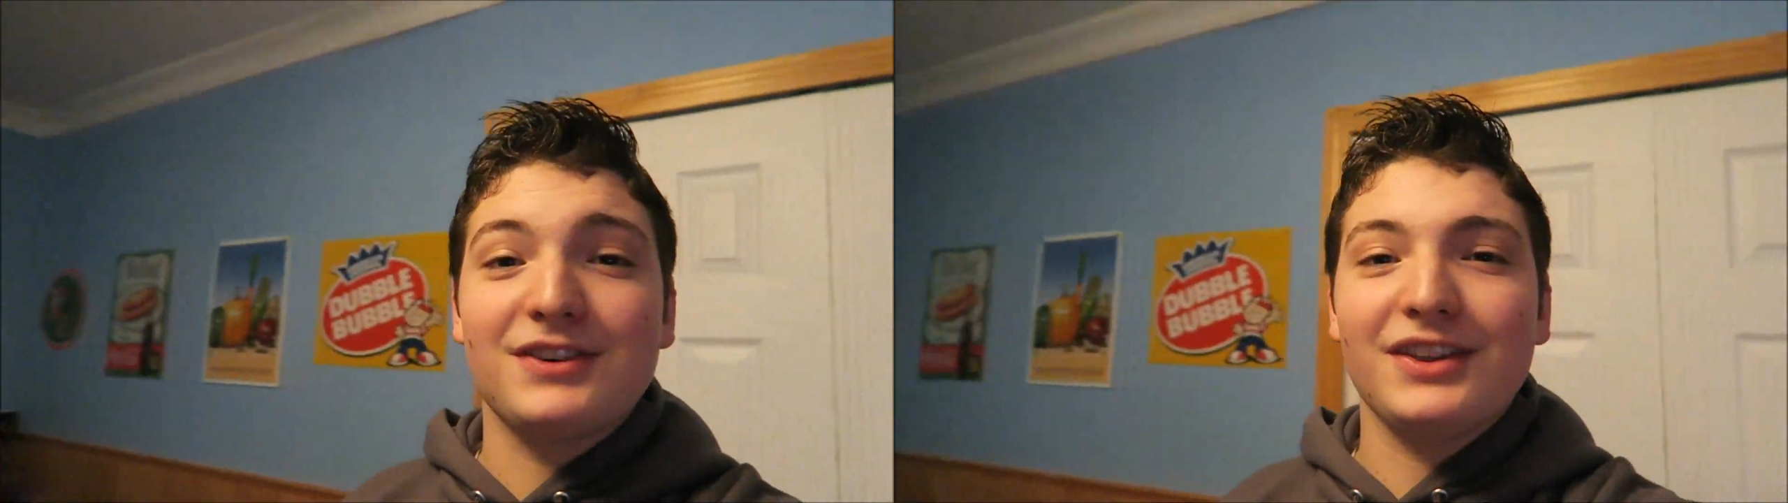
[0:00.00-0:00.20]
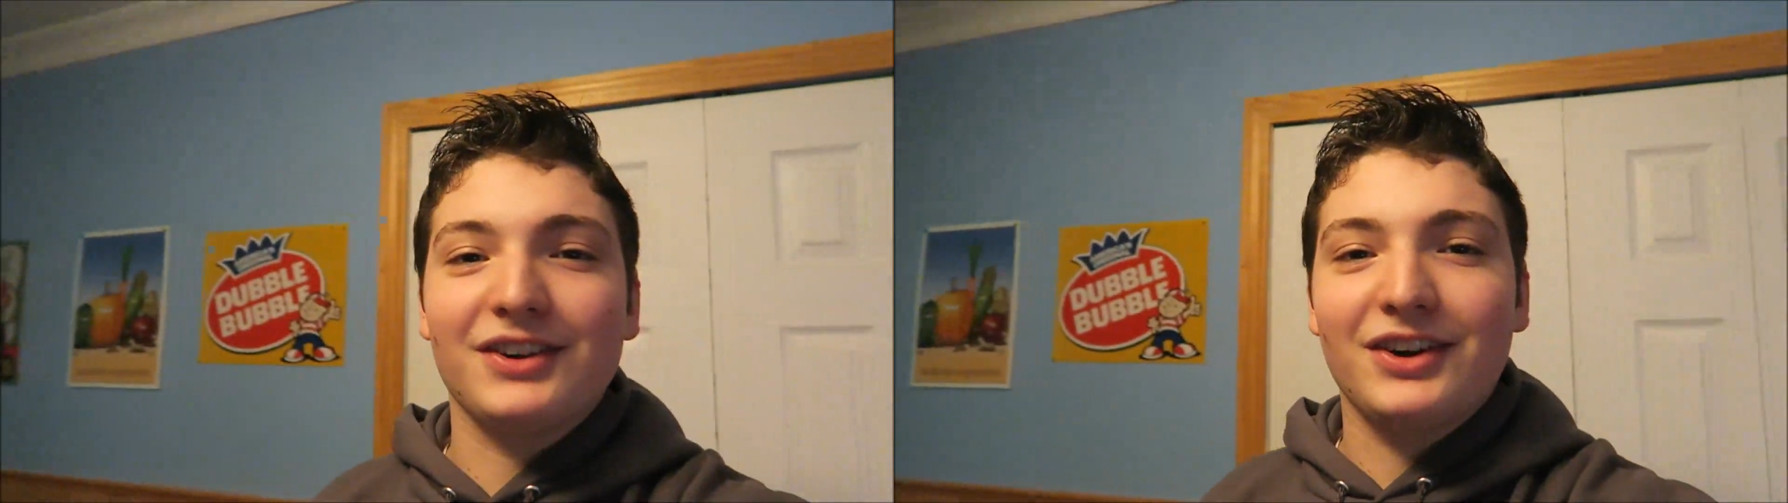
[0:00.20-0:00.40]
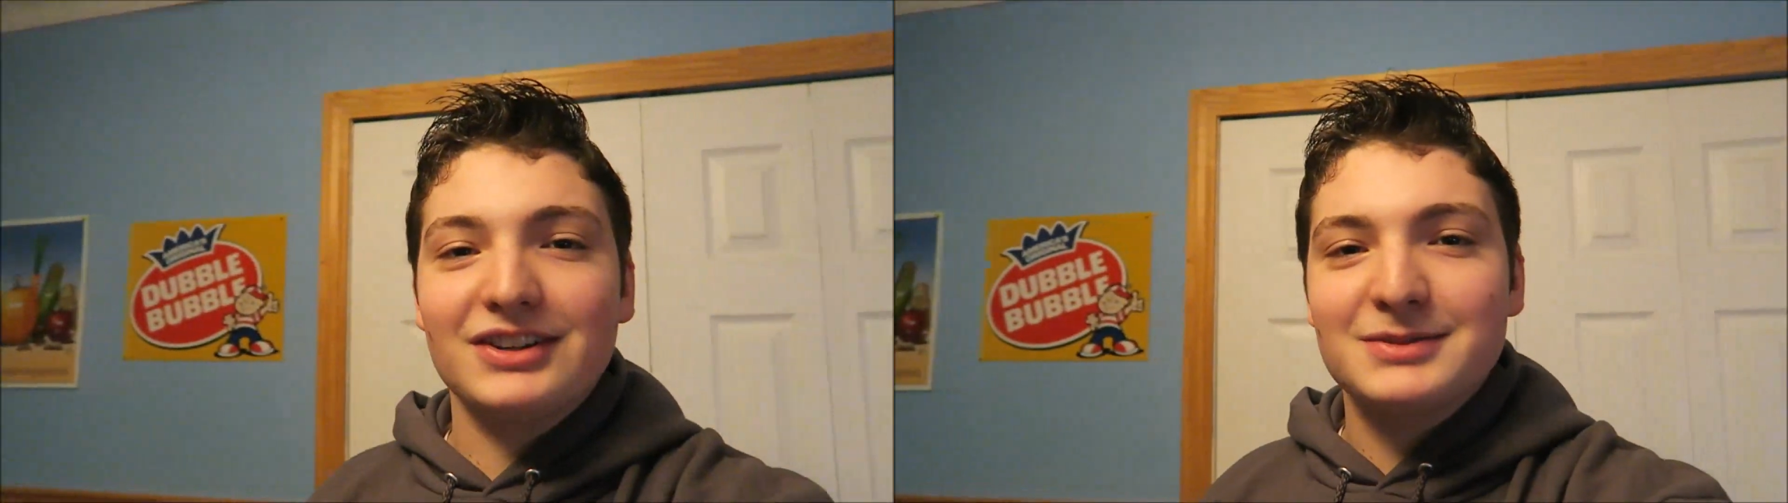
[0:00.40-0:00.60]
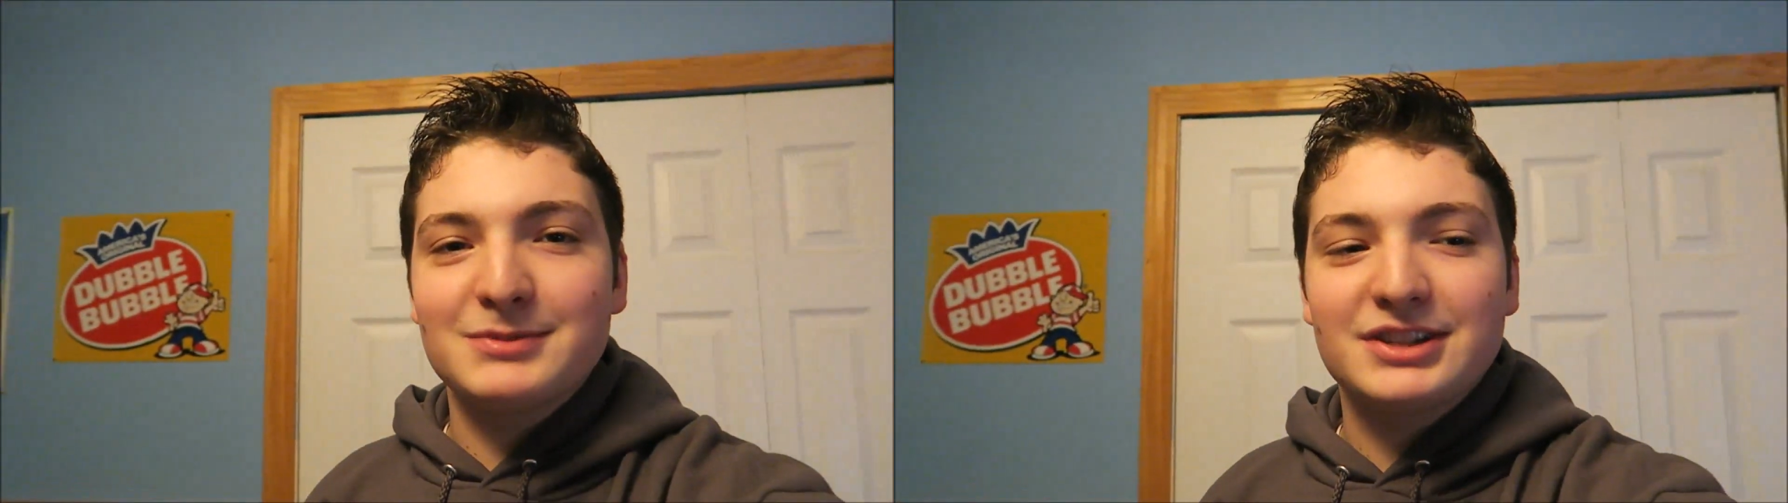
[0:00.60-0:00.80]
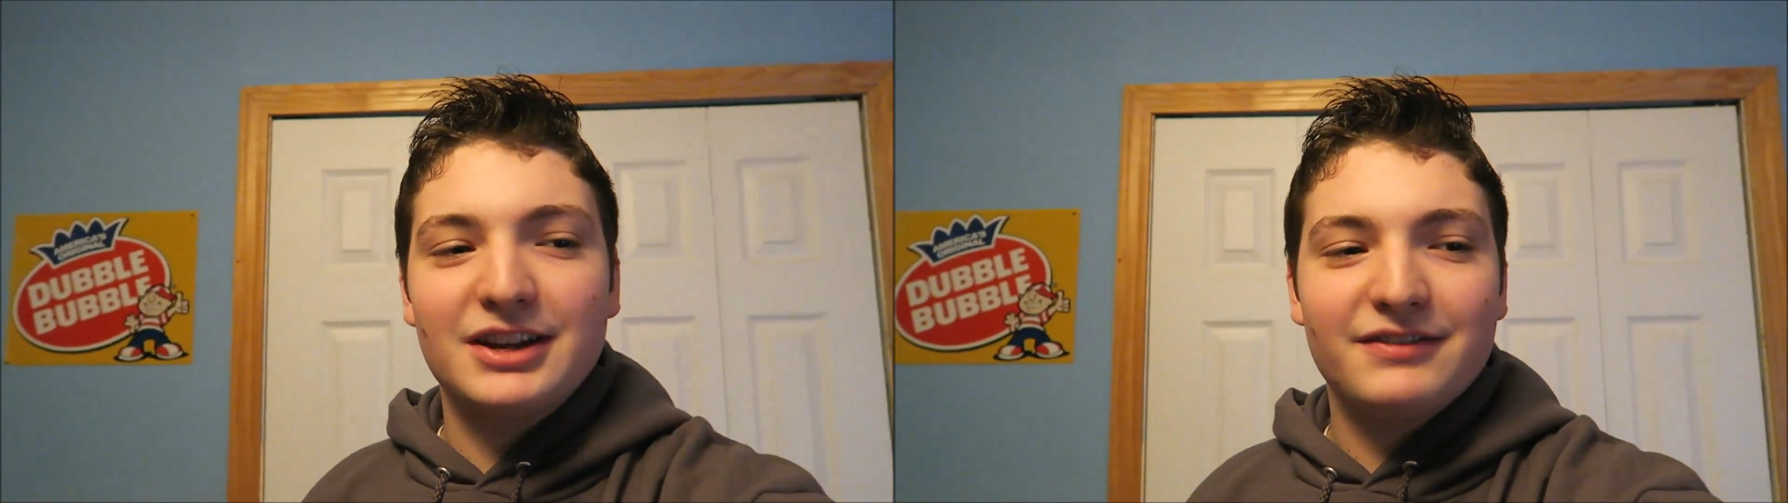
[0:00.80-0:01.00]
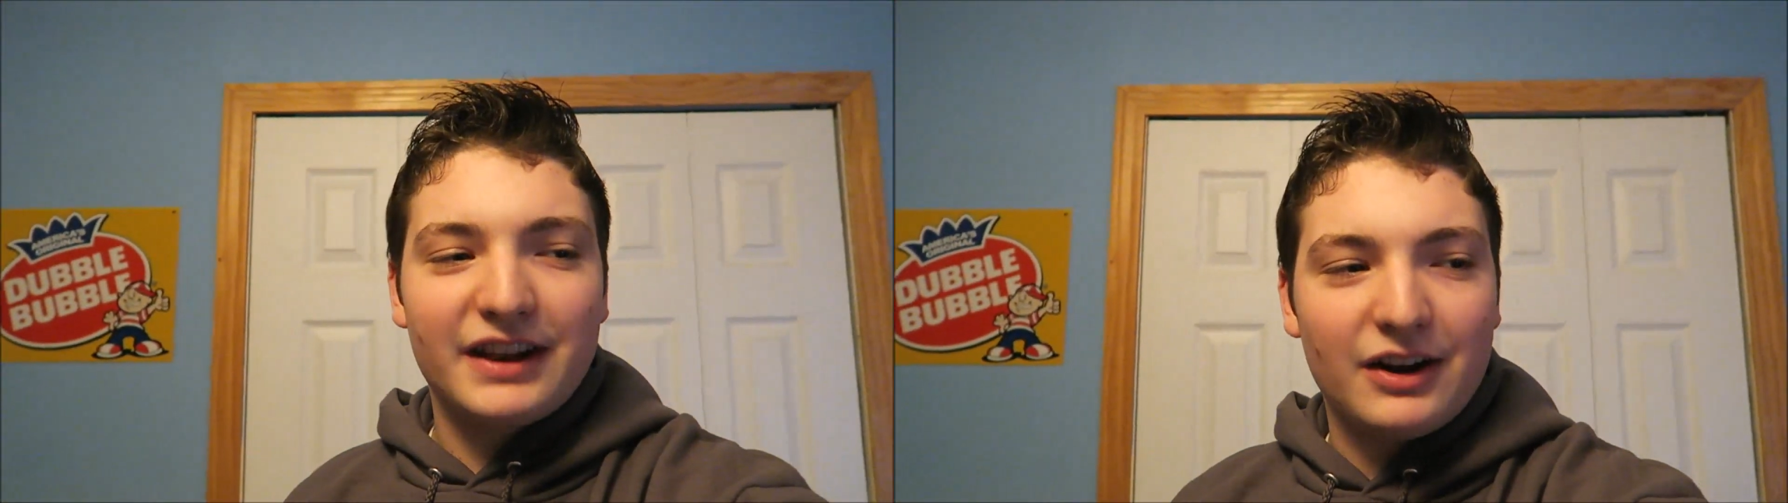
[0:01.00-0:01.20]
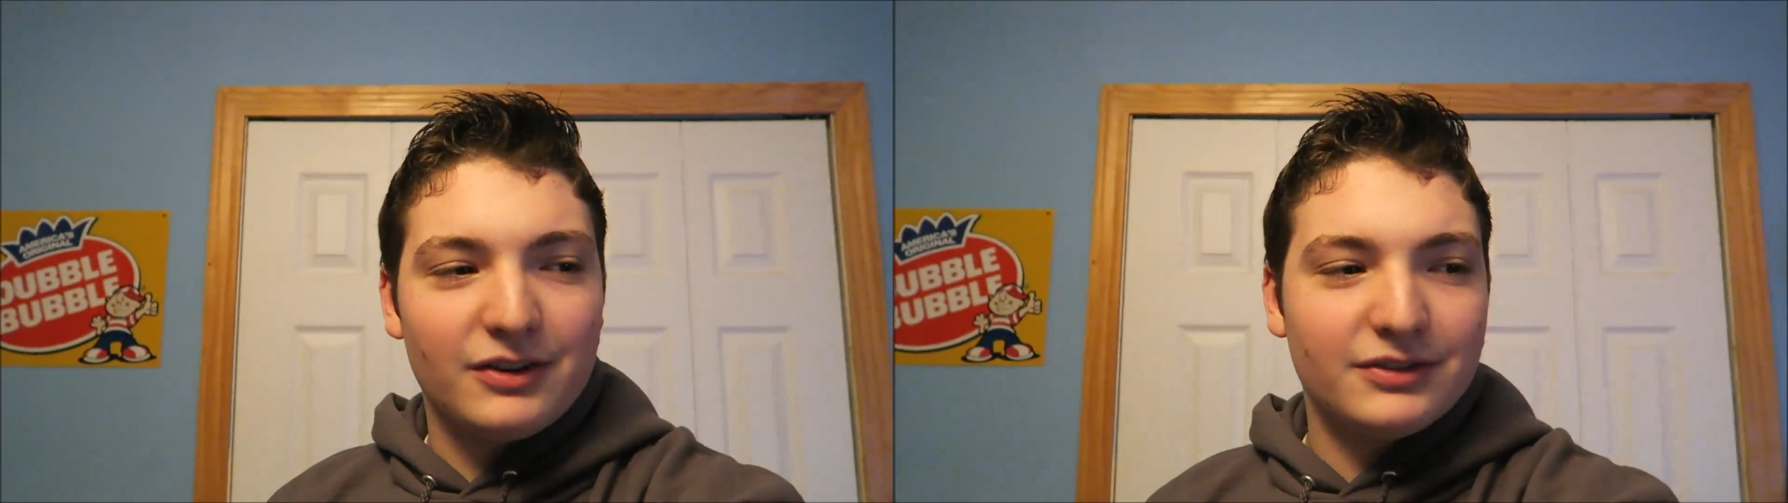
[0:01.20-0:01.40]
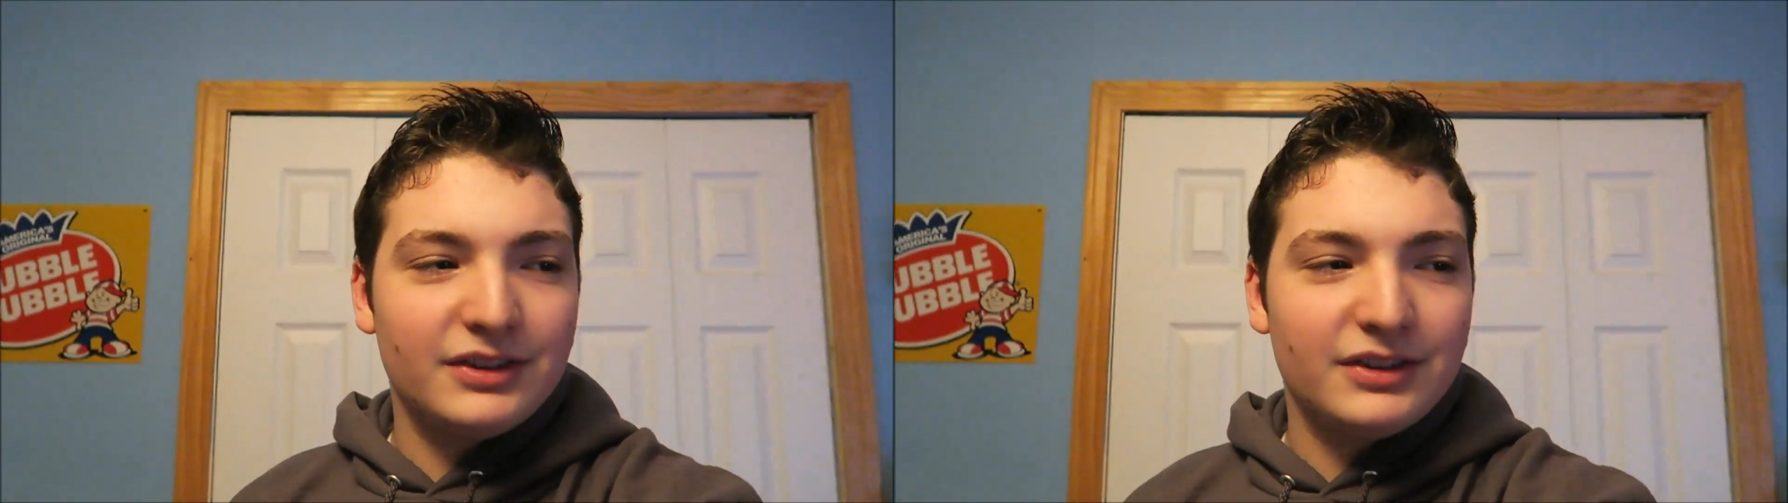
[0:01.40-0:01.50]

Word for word: other awesome stuff that I'll,